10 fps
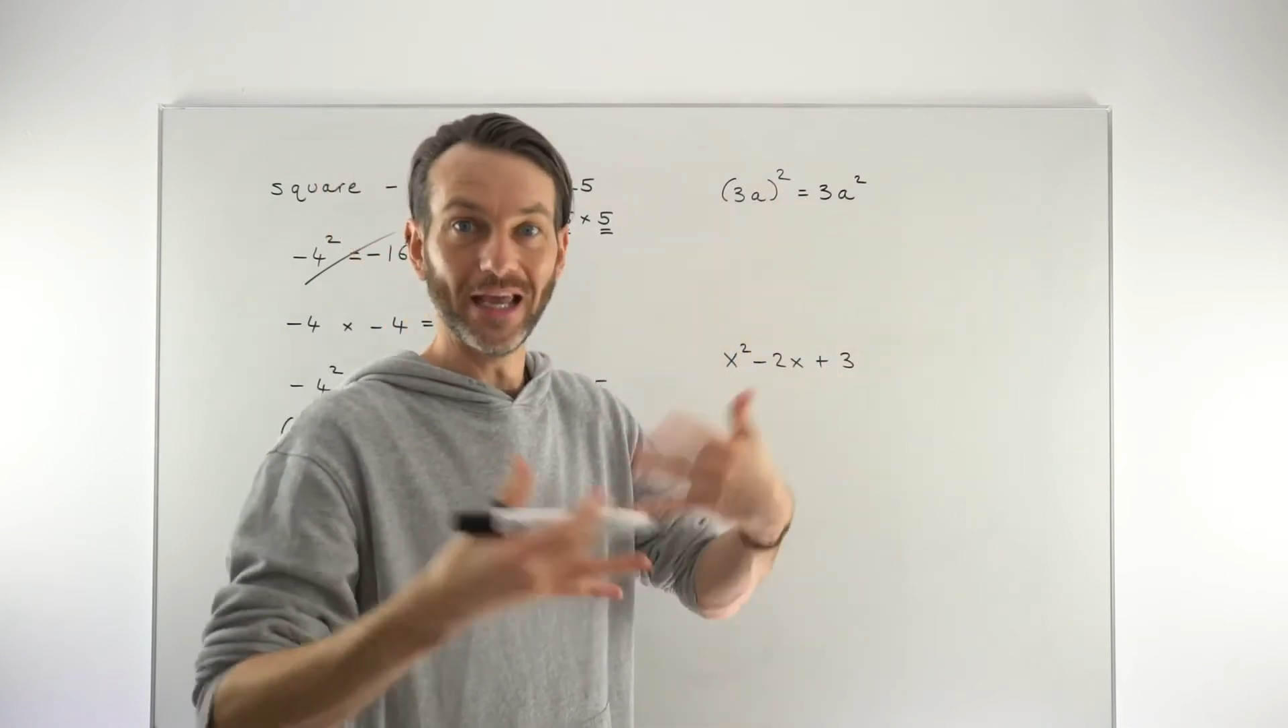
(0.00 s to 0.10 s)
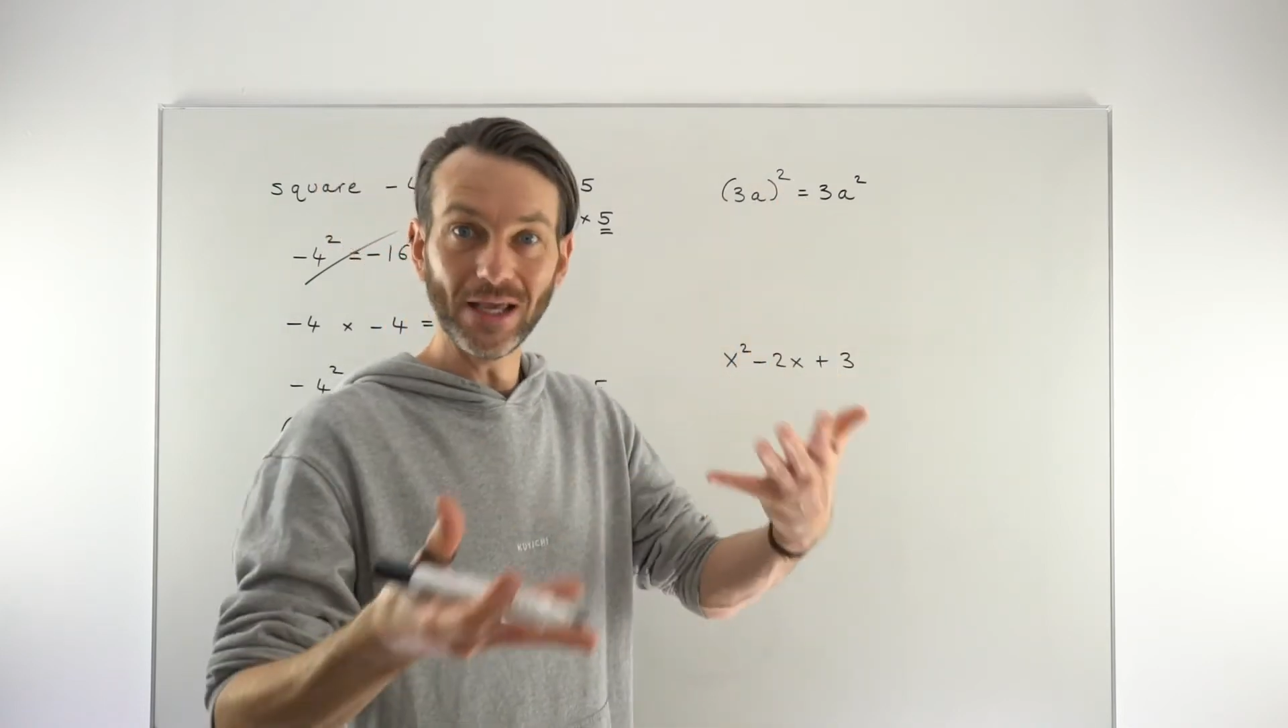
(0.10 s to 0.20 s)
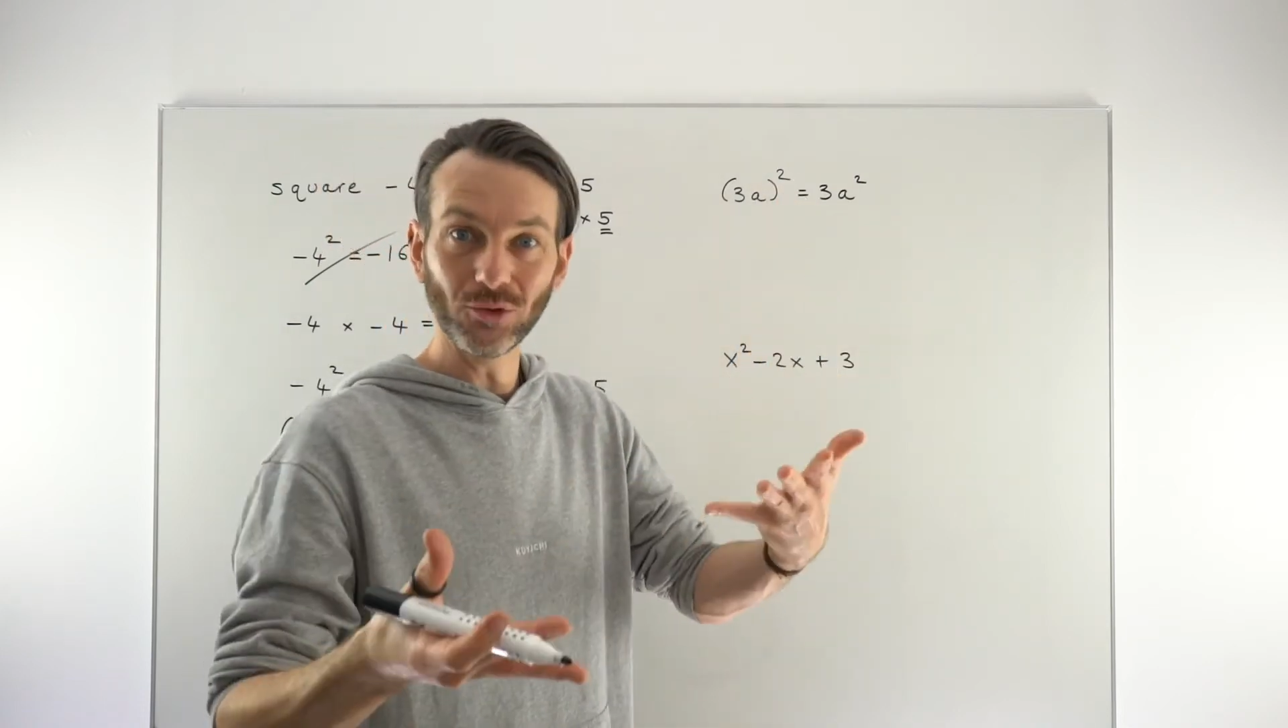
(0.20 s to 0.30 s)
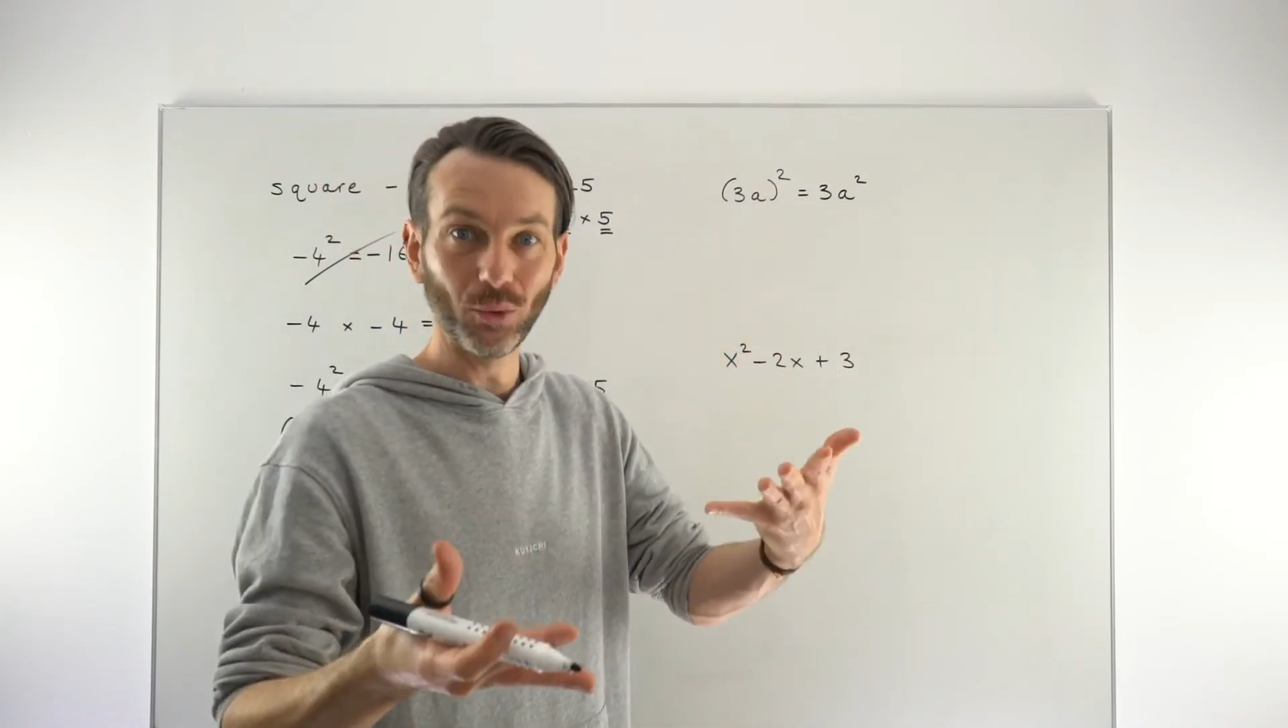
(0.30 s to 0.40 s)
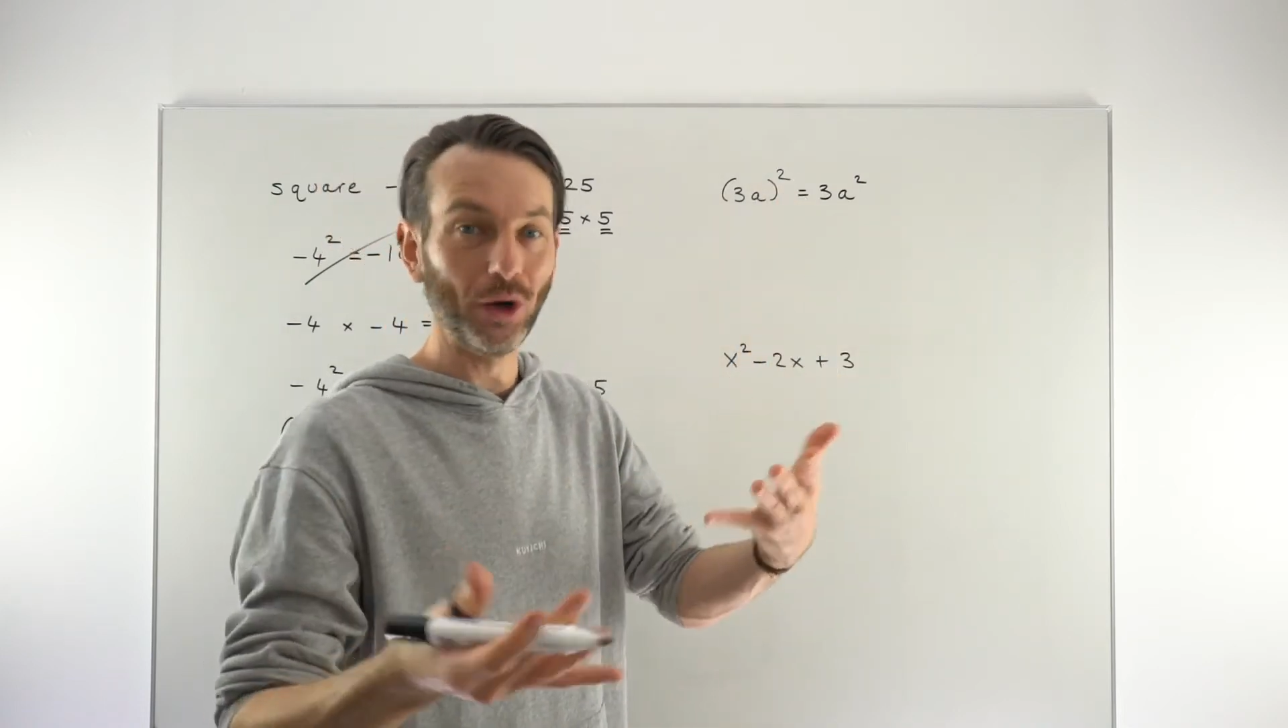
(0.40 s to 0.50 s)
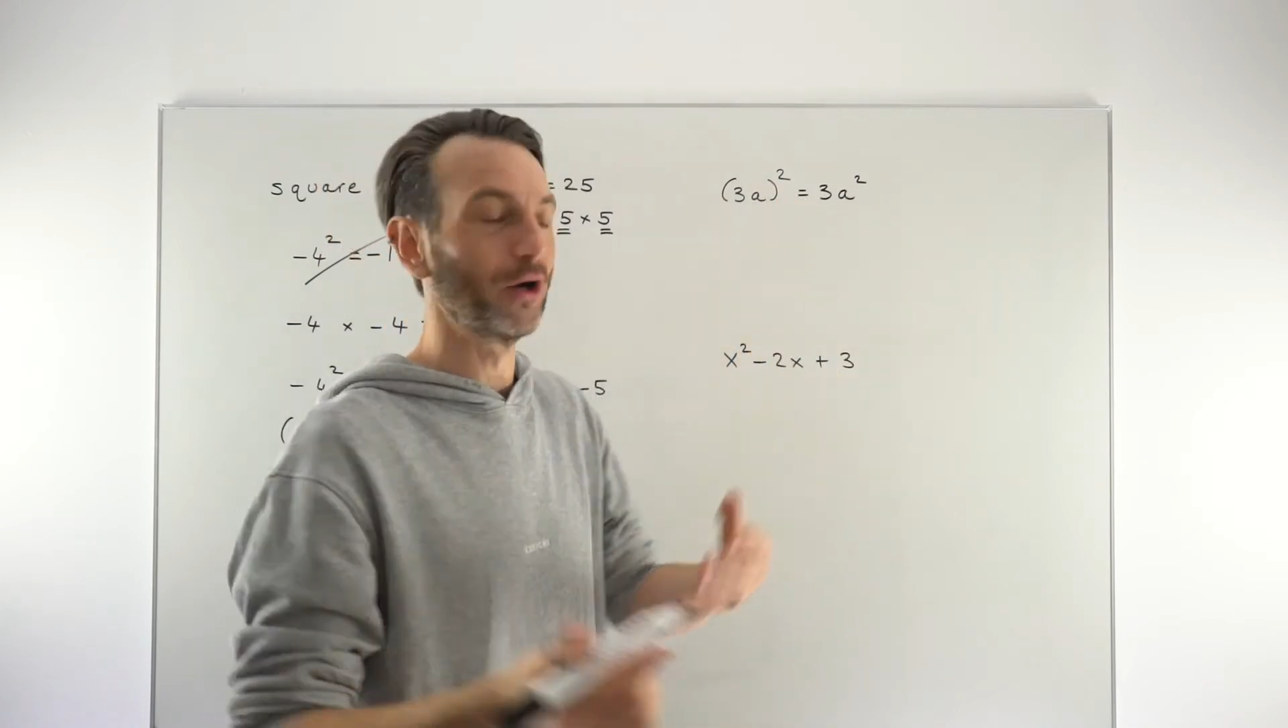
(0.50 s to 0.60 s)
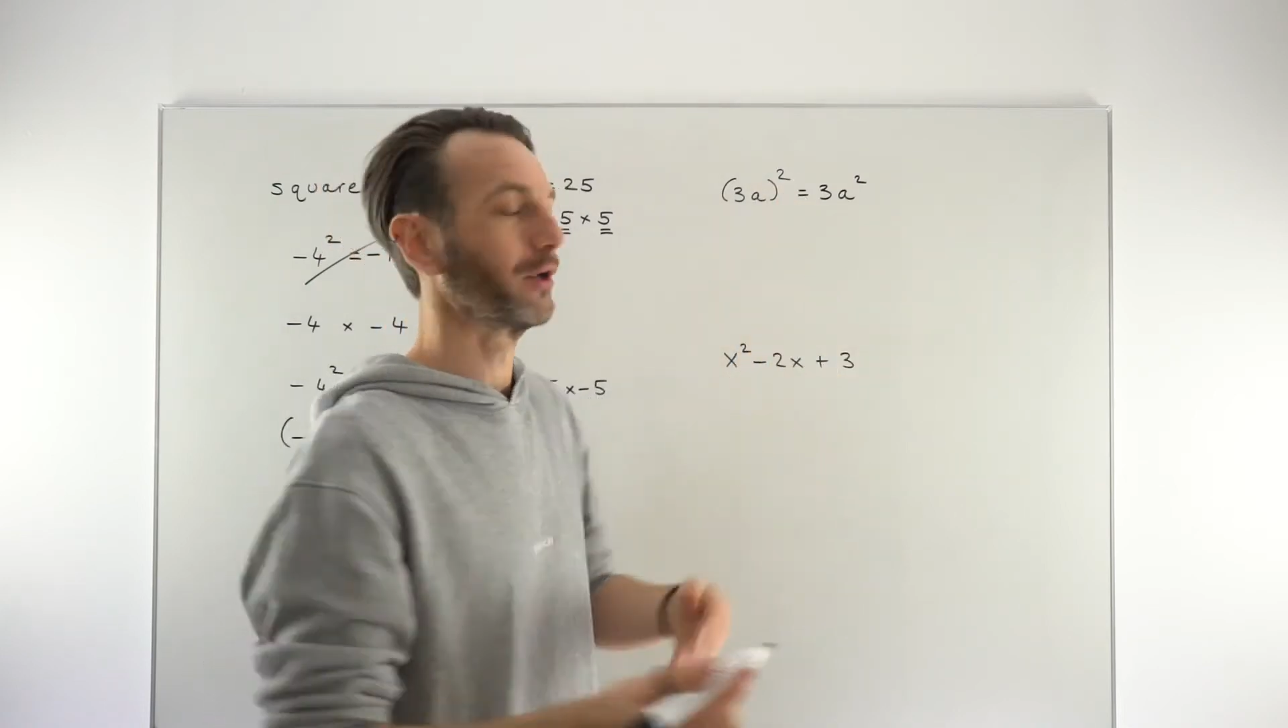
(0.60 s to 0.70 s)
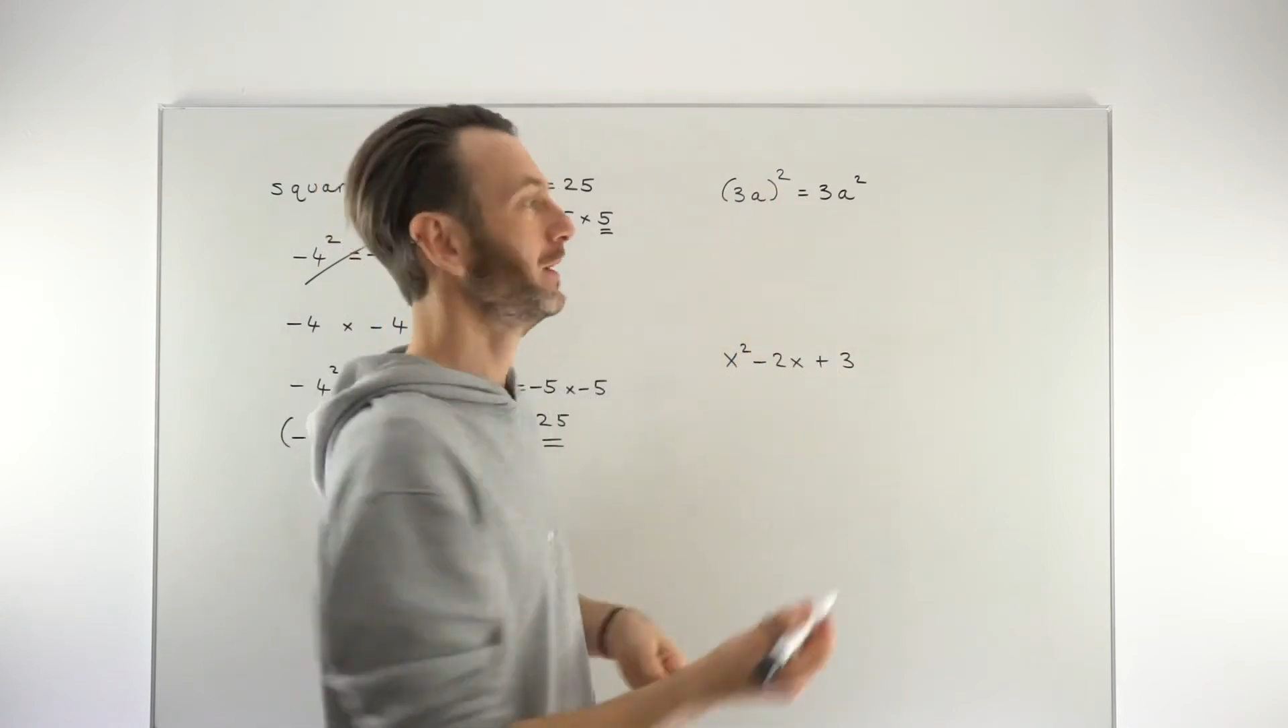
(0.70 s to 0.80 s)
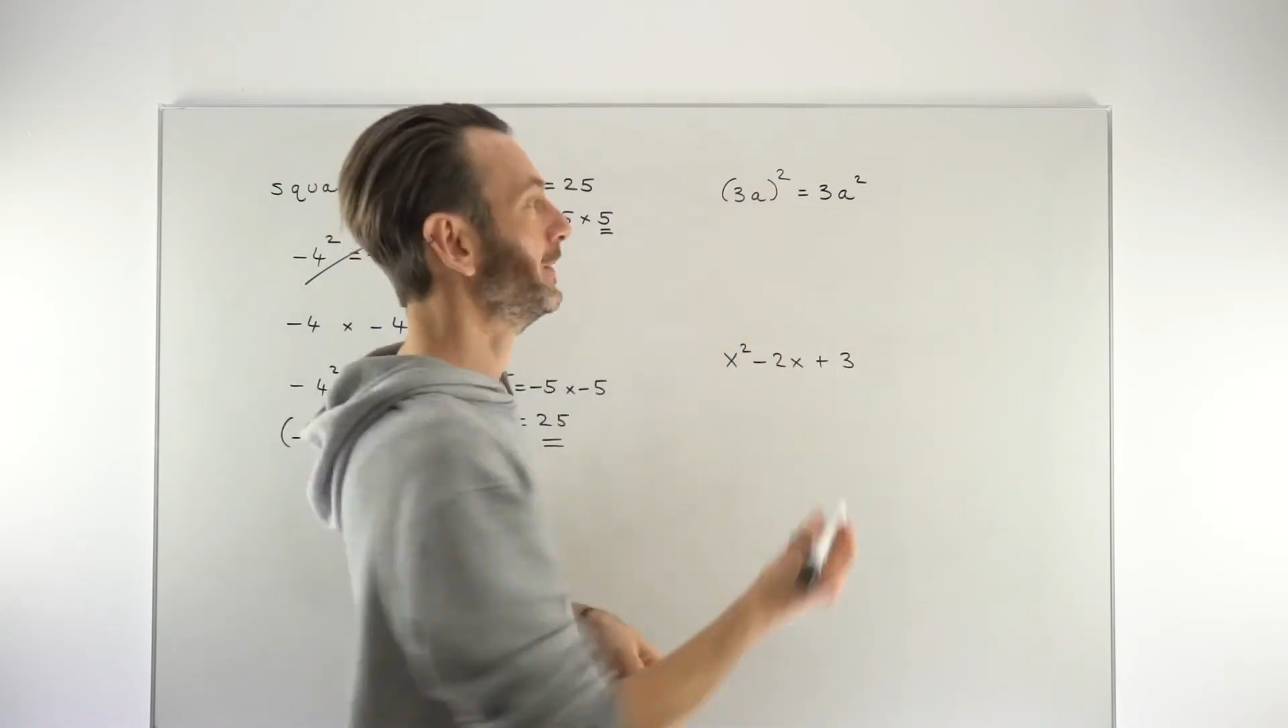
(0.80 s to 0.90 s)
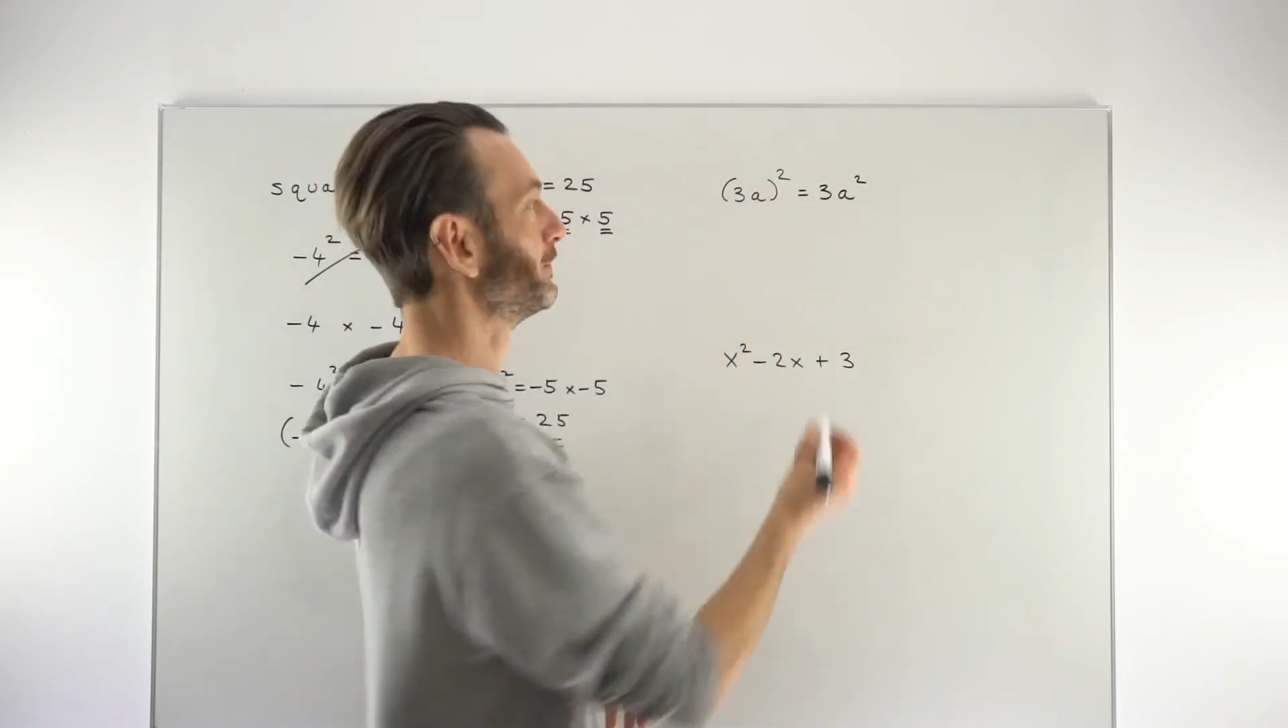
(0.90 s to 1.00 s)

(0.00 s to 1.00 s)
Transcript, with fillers: a squared.